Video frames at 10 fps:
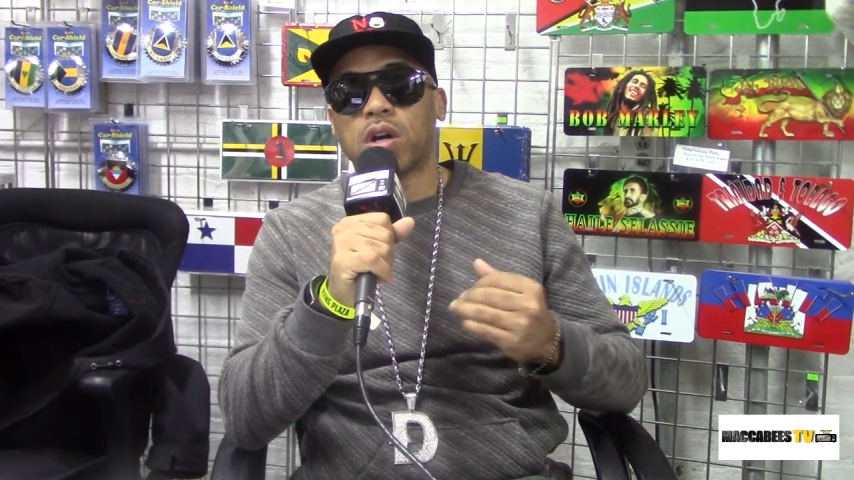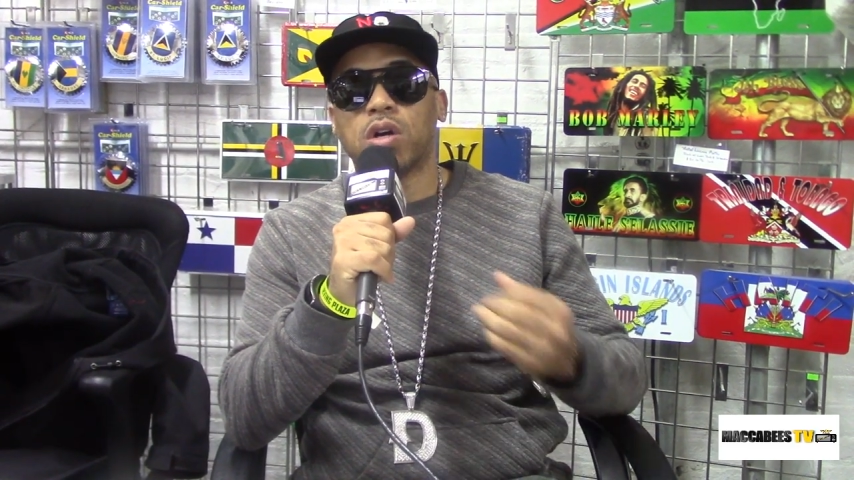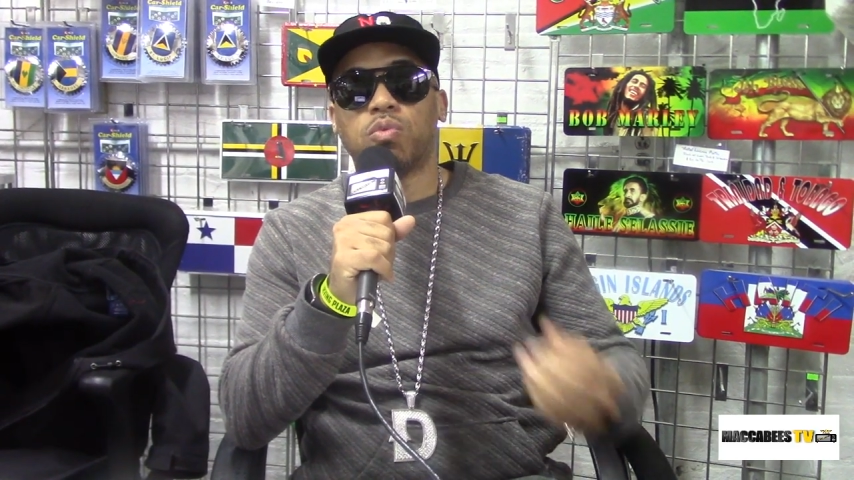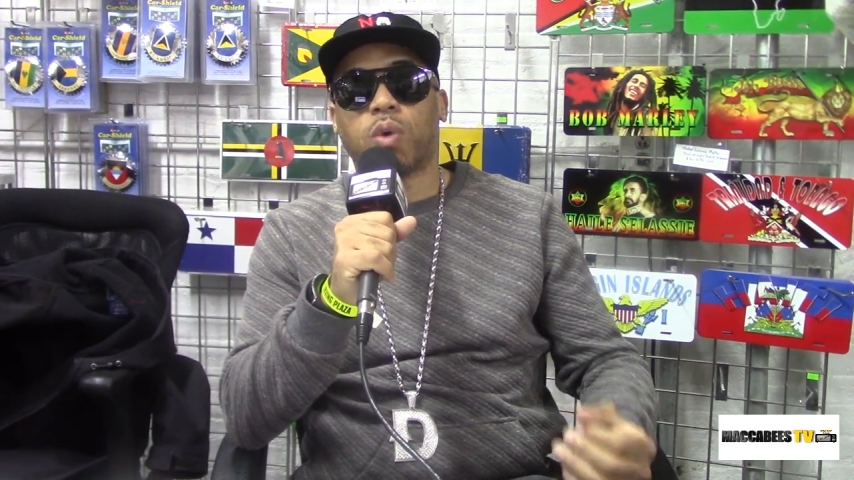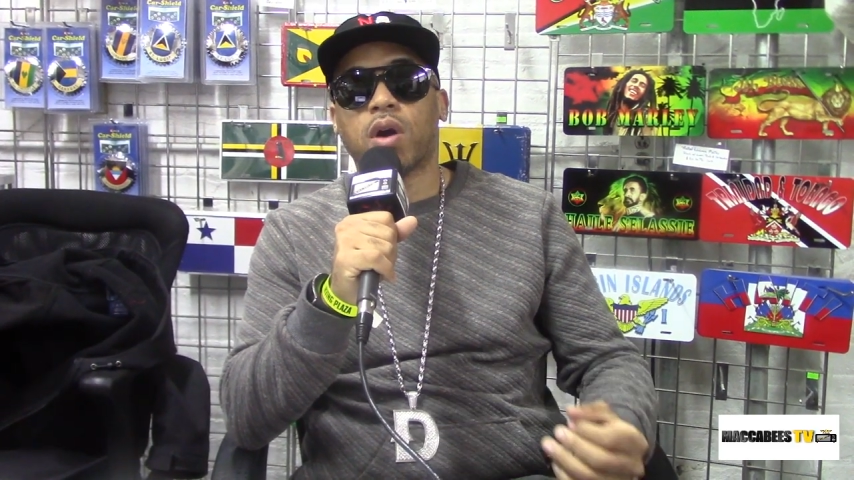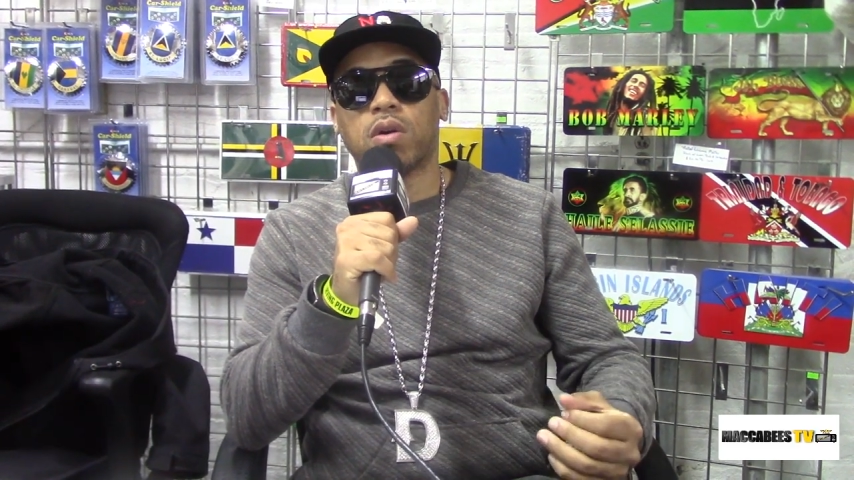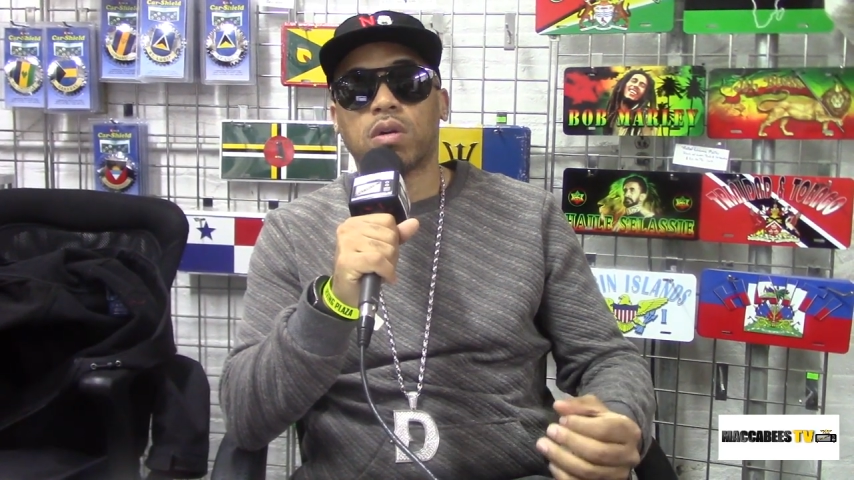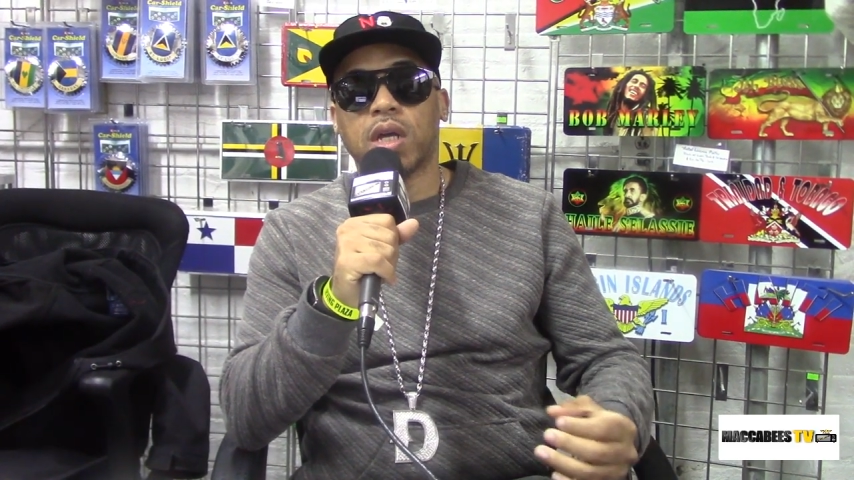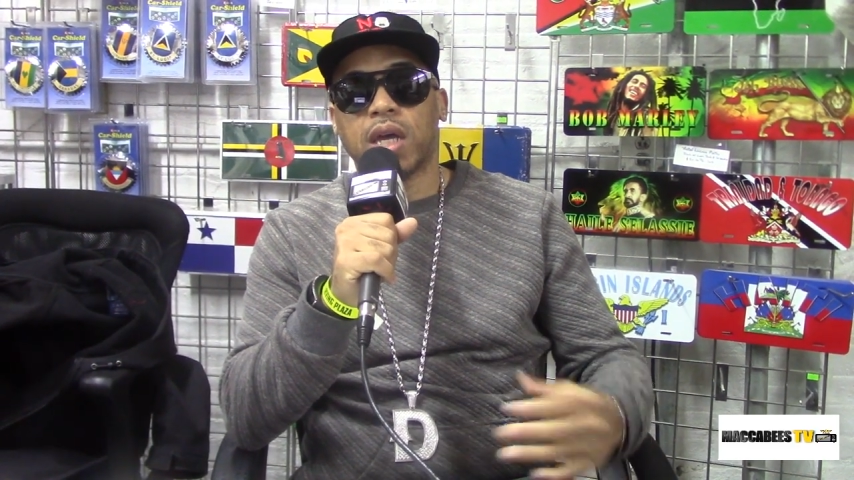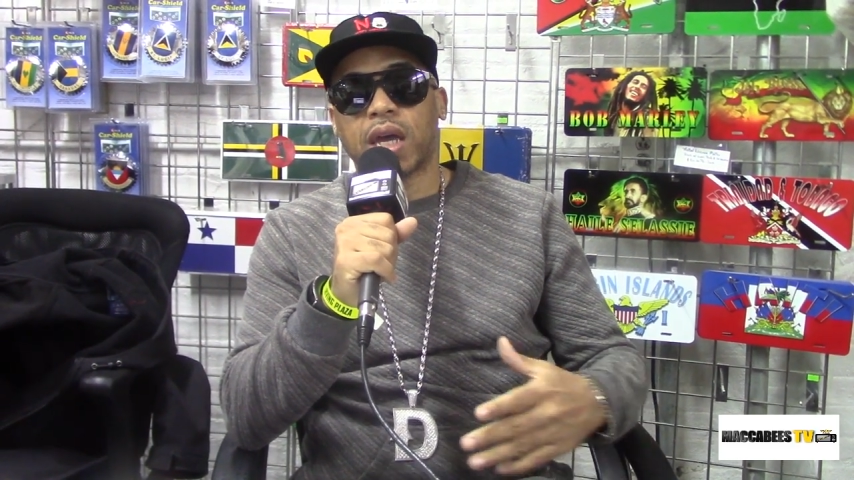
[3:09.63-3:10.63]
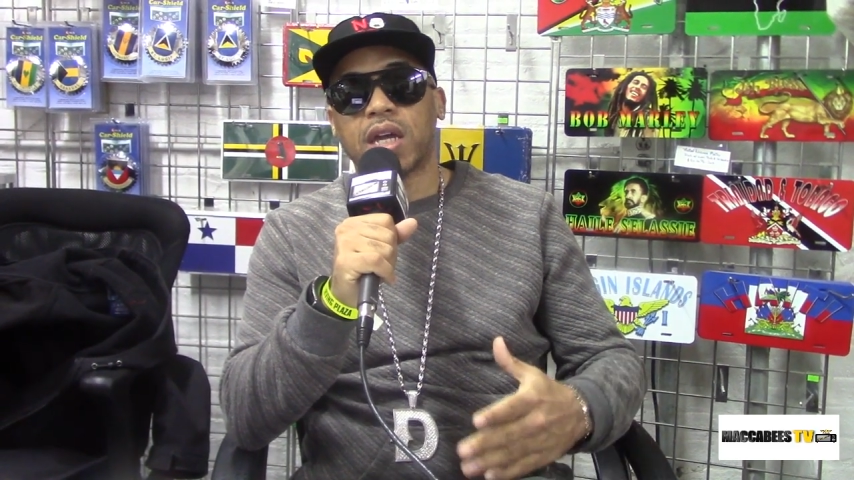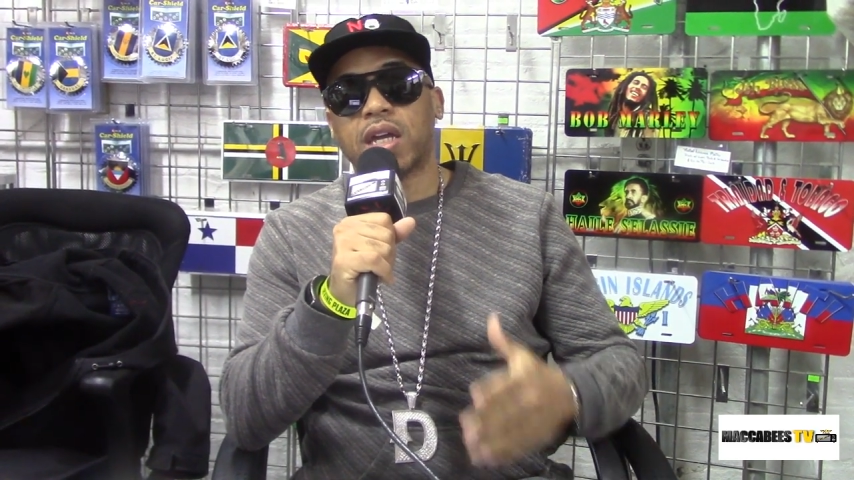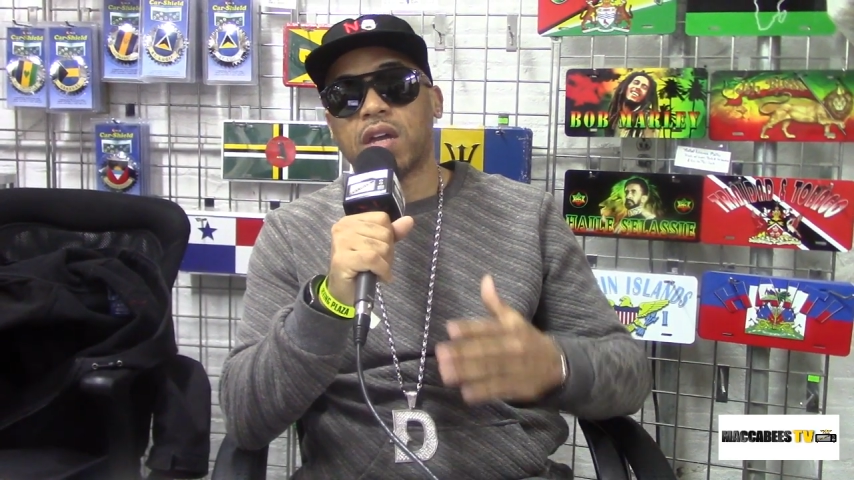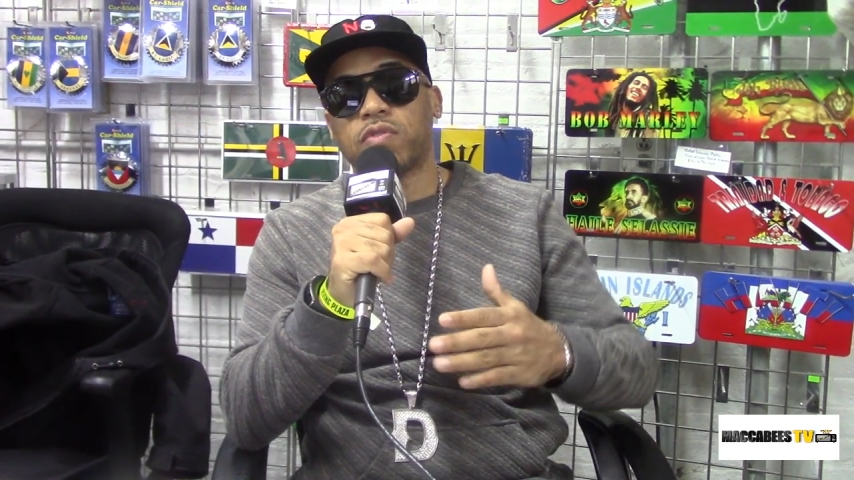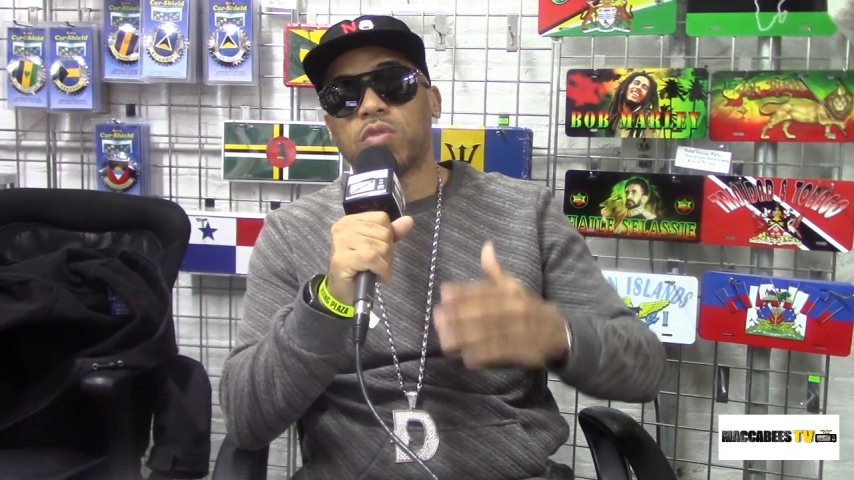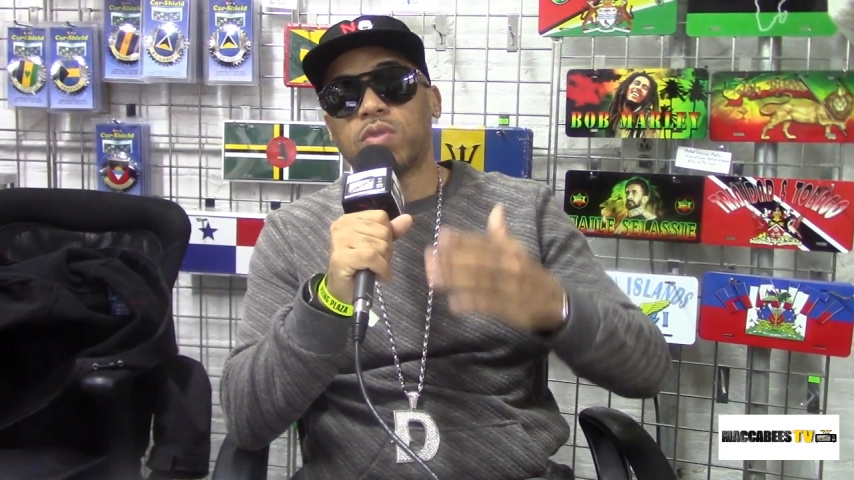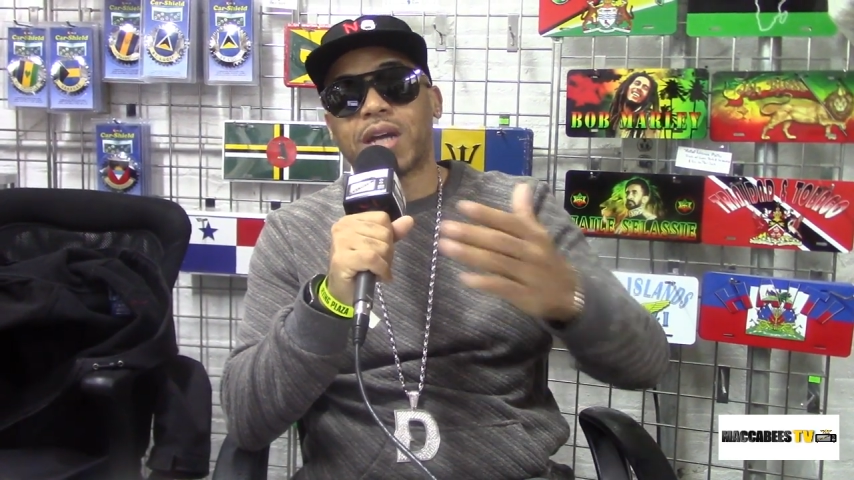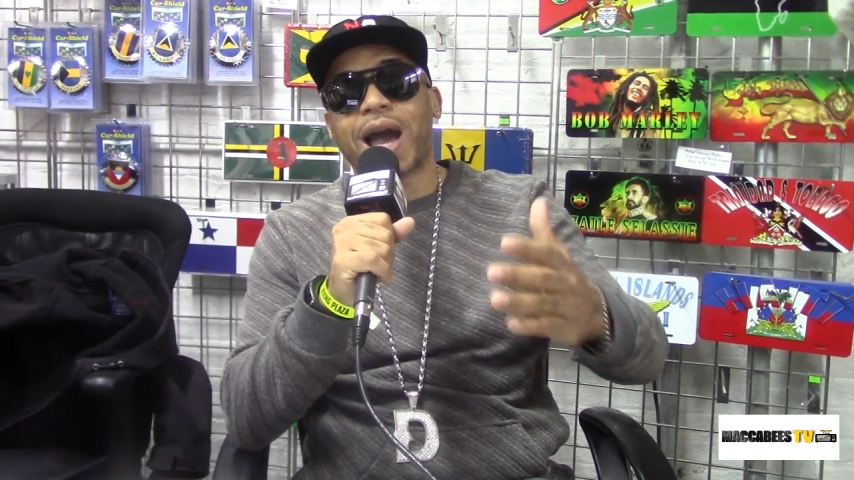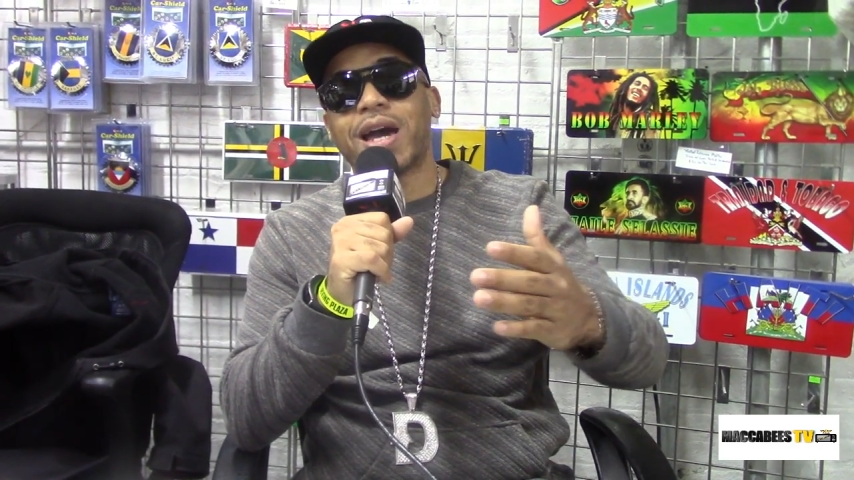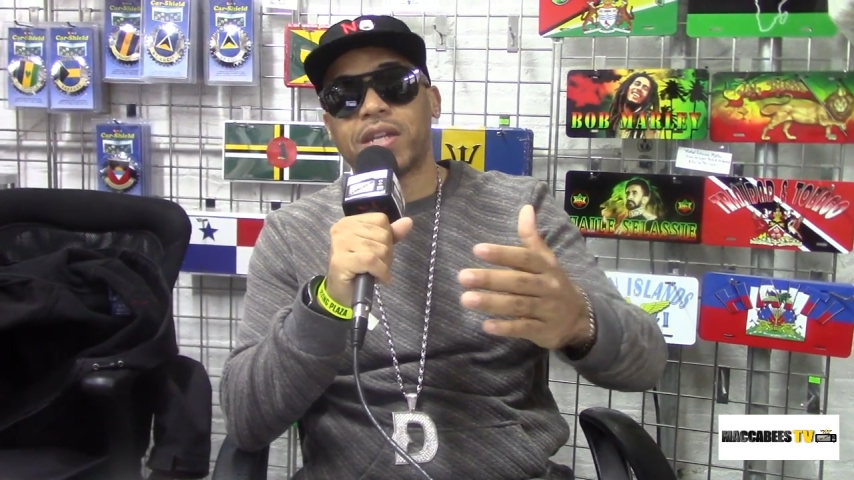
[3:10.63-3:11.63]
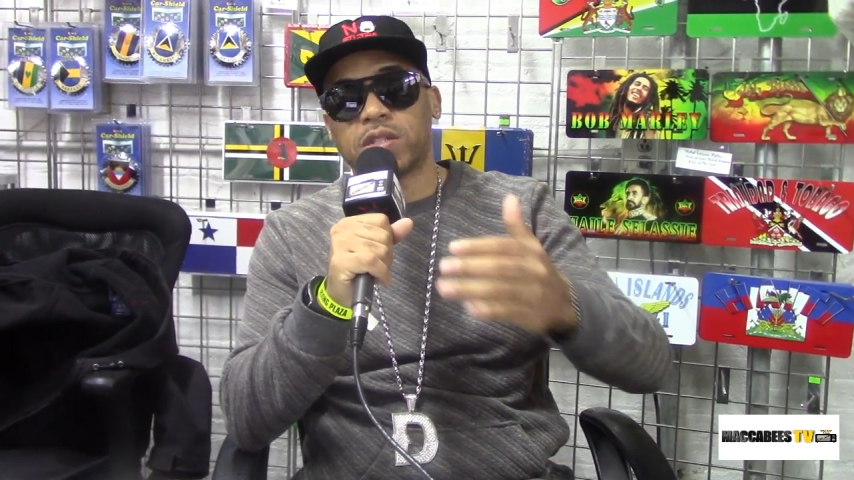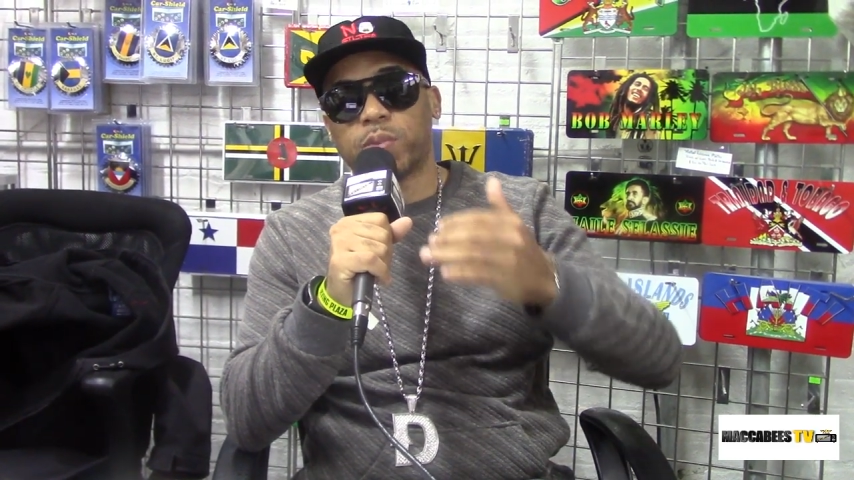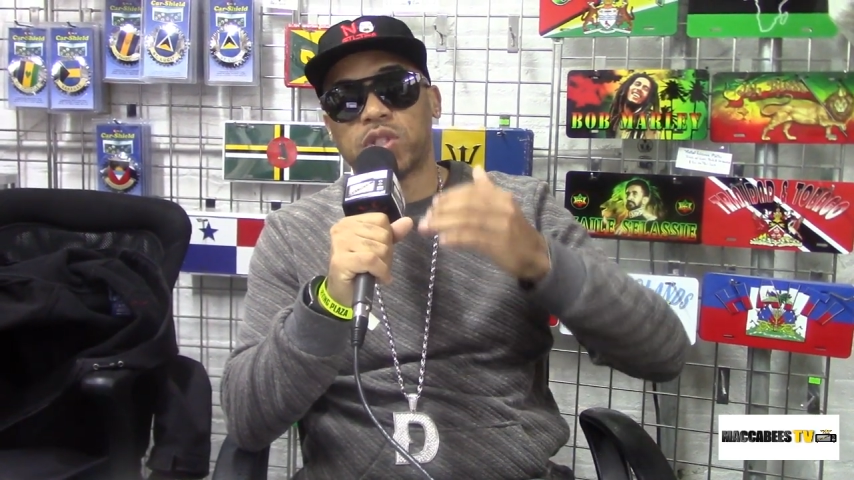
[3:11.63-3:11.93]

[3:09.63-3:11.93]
a good word and give you guidance,